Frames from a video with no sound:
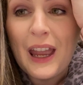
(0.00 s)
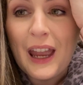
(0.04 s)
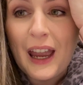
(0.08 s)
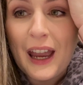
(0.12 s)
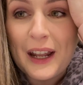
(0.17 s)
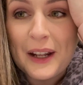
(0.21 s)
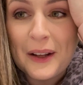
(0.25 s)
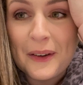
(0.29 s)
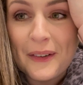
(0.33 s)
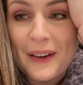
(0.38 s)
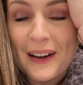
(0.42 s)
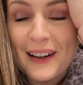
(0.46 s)

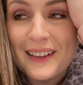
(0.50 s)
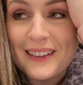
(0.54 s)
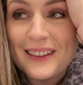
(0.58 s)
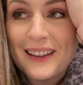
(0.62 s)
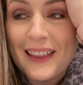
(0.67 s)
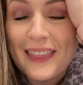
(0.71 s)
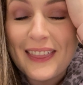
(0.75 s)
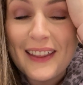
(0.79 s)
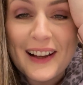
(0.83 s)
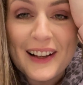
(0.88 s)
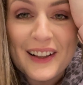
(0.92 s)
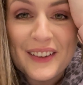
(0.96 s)
Anyways,
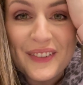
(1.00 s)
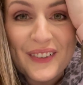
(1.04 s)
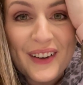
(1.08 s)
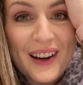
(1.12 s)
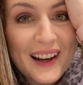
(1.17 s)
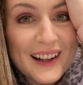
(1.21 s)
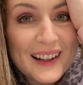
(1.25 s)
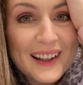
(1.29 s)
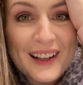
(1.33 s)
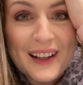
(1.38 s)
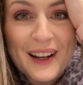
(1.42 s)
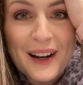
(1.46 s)
thanks for
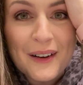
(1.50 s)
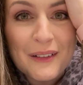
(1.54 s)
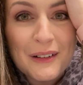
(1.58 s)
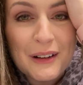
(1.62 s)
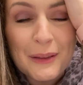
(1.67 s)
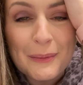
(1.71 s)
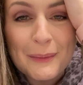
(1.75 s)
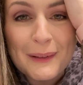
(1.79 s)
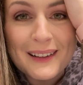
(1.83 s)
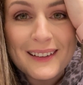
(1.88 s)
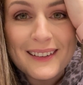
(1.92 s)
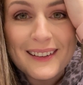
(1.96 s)
hanging out
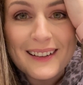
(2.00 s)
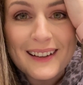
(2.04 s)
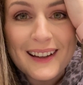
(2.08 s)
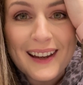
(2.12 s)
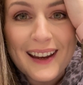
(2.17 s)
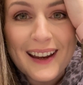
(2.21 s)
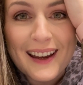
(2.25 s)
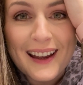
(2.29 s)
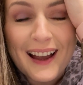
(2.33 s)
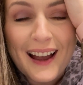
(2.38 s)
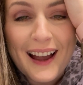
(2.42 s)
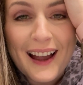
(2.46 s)
with me
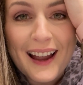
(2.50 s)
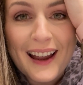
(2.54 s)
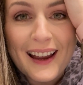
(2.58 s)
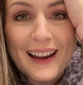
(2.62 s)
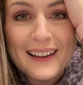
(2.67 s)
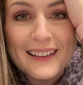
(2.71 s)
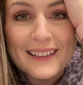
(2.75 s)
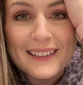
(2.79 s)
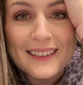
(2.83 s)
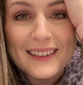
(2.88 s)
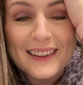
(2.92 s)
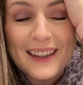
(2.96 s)
today,
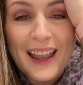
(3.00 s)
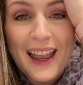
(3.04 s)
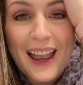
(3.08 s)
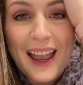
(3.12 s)
guys,